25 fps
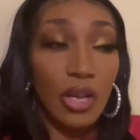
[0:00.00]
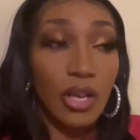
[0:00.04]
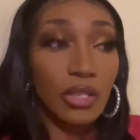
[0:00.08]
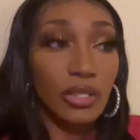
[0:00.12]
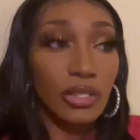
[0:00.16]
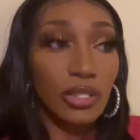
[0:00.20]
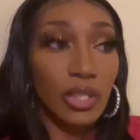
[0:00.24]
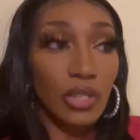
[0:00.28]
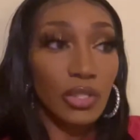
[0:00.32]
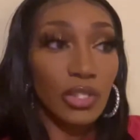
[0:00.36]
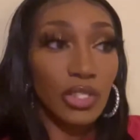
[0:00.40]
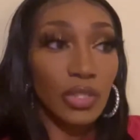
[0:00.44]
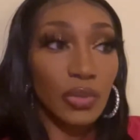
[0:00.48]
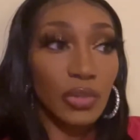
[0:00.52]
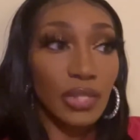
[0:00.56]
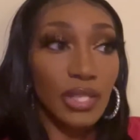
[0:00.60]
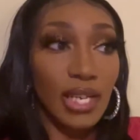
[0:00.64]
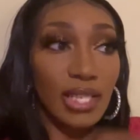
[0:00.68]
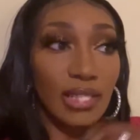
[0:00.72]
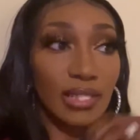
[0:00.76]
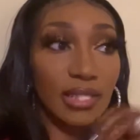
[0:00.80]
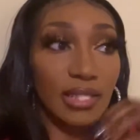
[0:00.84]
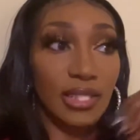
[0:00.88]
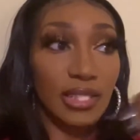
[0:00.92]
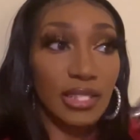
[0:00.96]
So she was
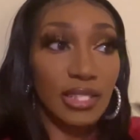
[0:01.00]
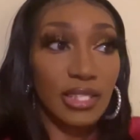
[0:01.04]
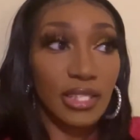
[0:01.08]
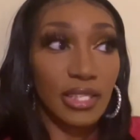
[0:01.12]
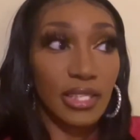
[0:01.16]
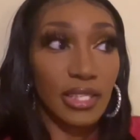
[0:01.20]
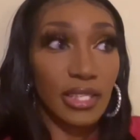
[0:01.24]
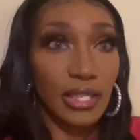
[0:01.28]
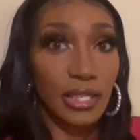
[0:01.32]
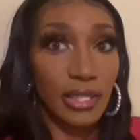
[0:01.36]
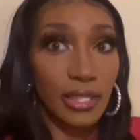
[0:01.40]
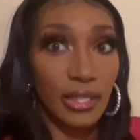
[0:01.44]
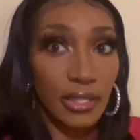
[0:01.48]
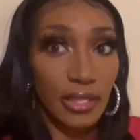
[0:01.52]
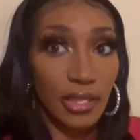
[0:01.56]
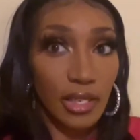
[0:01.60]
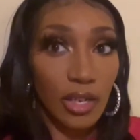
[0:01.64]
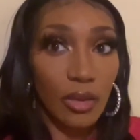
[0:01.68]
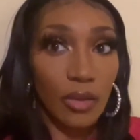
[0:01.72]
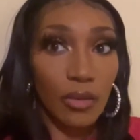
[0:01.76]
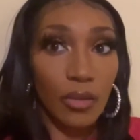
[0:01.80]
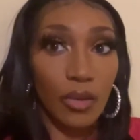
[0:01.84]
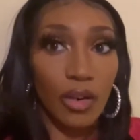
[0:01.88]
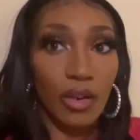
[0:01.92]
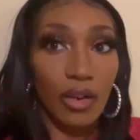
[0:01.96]
asking could she cook
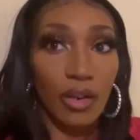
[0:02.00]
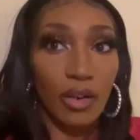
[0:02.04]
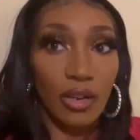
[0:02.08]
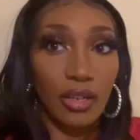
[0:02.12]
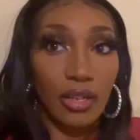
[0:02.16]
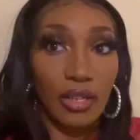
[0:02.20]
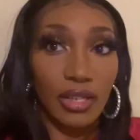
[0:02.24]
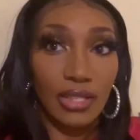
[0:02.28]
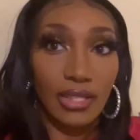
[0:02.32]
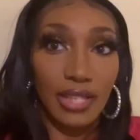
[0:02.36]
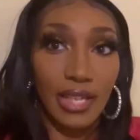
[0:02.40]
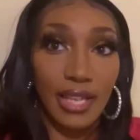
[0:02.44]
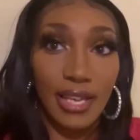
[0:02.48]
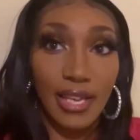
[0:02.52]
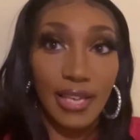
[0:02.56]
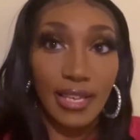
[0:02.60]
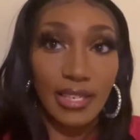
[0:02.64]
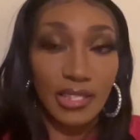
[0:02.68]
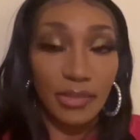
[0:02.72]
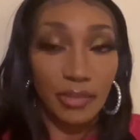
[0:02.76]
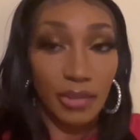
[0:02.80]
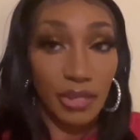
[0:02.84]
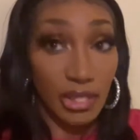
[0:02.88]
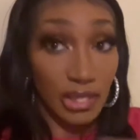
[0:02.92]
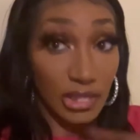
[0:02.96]
the
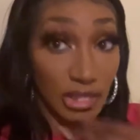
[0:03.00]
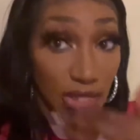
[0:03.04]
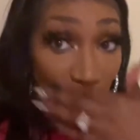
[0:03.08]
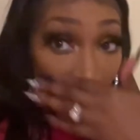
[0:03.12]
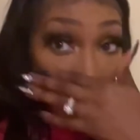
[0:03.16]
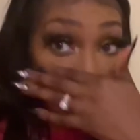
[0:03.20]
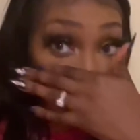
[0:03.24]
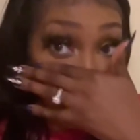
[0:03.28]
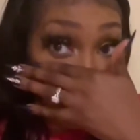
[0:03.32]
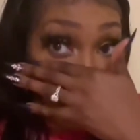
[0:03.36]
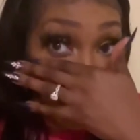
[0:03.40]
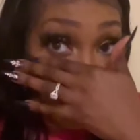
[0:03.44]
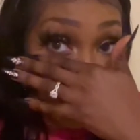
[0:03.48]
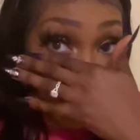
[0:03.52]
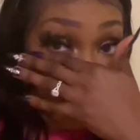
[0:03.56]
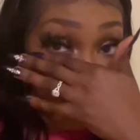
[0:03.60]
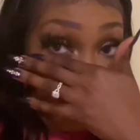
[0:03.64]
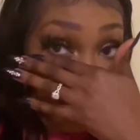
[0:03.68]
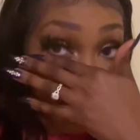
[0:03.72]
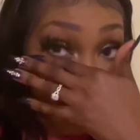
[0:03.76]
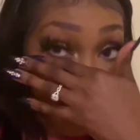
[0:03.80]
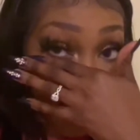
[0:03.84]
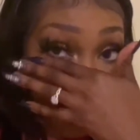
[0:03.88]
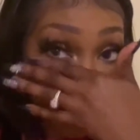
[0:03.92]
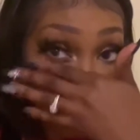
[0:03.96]
eggs, because she like cracking
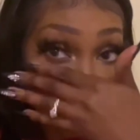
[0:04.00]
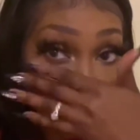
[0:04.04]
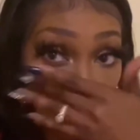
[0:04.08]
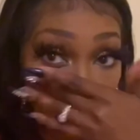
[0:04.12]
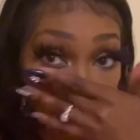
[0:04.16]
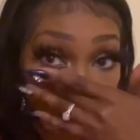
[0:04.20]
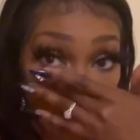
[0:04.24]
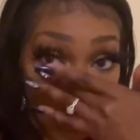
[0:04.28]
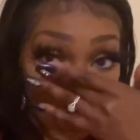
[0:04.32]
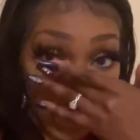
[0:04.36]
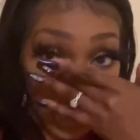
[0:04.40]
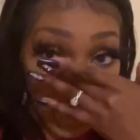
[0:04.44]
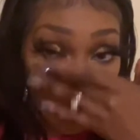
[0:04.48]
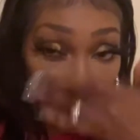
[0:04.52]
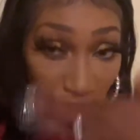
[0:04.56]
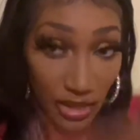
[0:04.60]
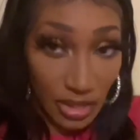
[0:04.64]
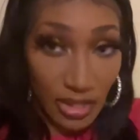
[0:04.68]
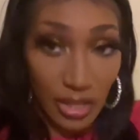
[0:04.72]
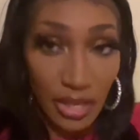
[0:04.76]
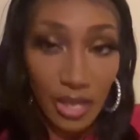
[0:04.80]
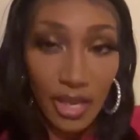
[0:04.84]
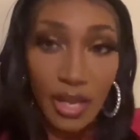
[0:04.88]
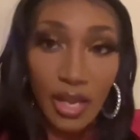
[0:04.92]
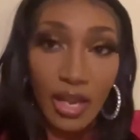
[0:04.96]
the eggs, and that's what they
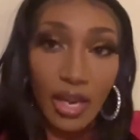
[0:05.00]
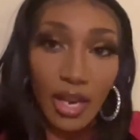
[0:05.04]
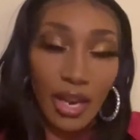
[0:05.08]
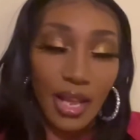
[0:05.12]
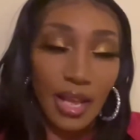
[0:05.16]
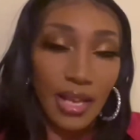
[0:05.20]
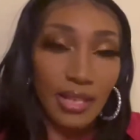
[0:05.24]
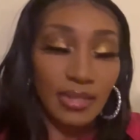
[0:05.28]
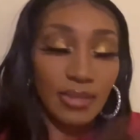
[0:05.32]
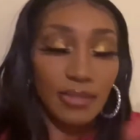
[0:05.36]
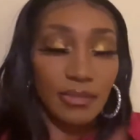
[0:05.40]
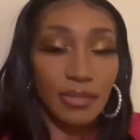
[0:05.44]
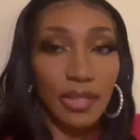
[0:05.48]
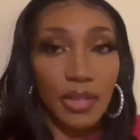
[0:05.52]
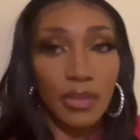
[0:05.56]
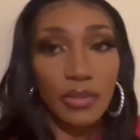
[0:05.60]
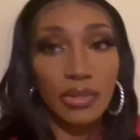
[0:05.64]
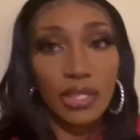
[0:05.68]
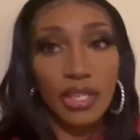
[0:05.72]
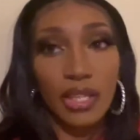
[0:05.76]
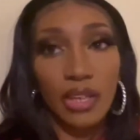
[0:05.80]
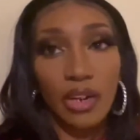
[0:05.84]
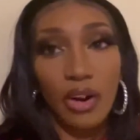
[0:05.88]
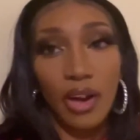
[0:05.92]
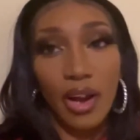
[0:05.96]
cooked last time they was
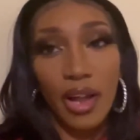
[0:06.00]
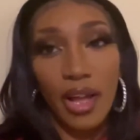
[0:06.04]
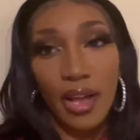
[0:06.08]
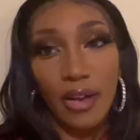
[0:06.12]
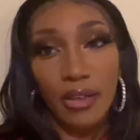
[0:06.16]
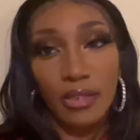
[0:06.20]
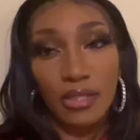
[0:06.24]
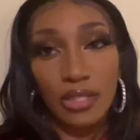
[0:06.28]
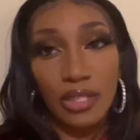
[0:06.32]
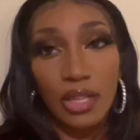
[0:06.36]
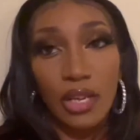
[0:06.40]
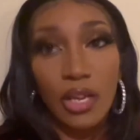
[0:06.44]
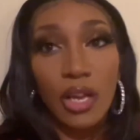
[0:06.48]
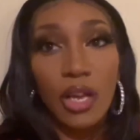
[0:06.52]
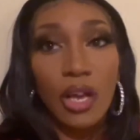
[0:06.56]
at our house.